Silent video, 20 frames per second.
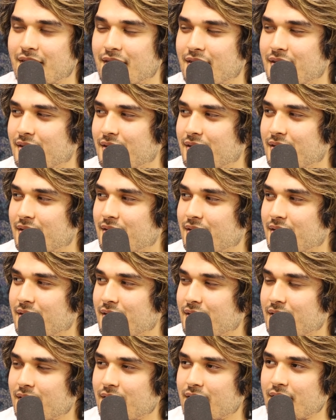
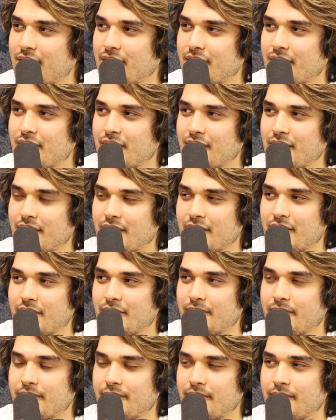
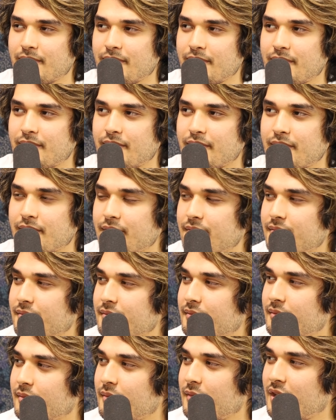
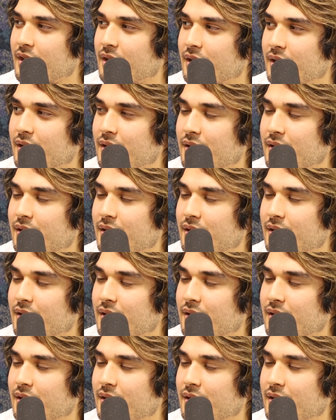[no speech]